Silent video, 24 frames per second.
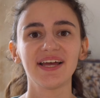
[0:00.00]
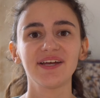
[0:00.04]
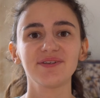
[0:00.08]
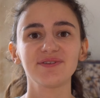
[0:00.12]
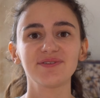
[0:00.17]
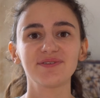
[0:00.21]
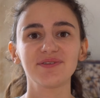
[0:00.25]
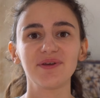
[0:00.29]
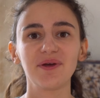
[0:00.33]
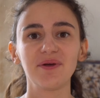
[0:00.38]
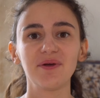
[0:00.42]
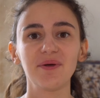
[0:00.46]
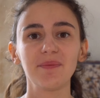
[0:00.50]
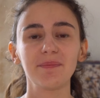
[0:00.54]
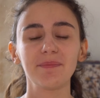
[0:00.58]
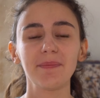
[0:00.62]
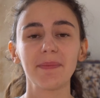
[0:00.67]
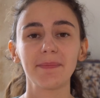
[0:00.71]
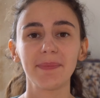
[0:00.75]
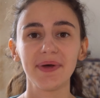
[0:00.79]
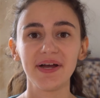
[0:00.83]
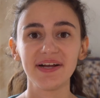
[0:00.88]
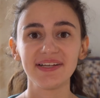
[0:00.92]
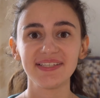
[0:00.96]
So
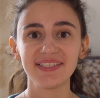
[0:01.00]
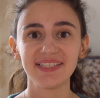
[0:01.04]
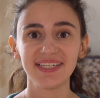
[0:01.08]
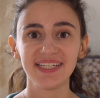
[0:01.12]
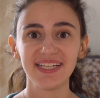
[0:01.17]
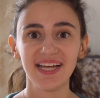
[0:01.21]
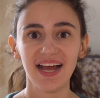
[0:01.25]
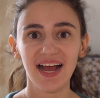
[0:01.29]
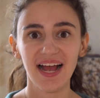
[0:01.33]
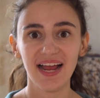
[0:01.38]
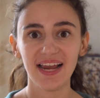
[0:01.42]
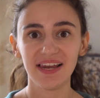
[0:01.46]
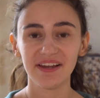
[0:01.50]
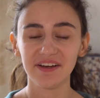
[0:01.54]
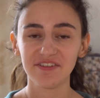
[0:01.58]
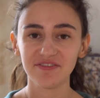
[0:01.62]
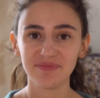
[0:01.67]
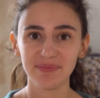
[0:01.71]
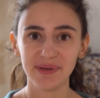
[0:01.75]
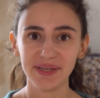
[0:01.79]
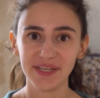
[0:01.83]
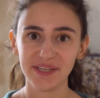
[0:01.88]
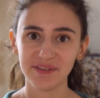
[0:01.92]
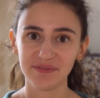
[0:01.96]
personally, I
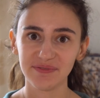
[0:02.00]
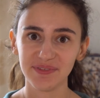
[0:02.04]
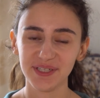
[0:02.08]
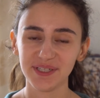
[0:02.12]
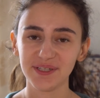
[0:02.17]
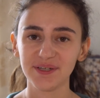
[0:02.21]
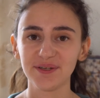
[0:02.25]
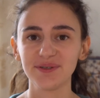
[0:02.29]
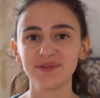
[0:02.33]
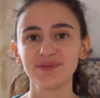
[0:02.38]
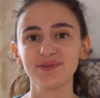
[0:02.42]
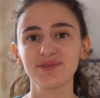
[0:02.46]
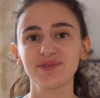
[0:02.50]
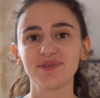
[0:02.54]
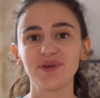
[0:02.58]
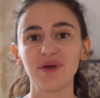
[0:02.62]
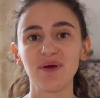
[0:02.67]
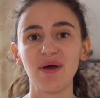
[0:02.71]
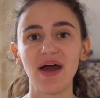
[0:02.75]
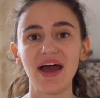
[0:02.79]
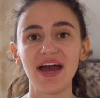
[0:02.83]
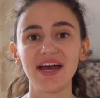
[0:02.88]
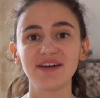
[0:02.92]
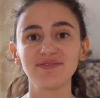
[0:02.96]
love making videos,
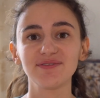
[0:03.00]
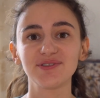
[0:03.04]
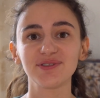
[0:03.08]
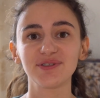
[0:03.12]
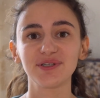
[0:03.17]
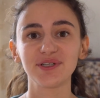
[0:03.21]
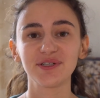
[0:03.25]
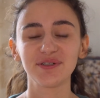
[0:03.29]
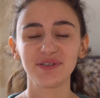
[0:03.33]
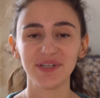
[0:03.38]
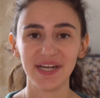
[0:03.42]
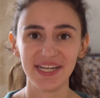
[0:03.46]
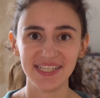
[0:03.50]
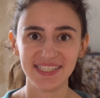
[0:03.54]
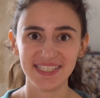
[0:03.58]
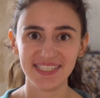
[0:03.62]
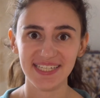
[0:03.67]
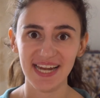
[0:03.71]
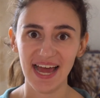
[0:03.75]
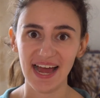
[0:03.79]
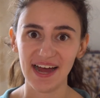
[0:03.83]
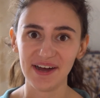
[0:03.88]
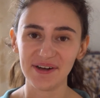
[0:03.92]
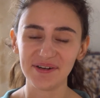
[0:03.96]
so I've joined Creator
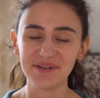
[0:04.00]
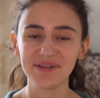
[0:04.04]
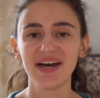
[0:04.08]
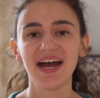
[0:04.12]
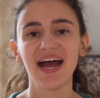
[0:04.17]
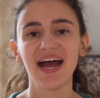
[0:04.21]
Now.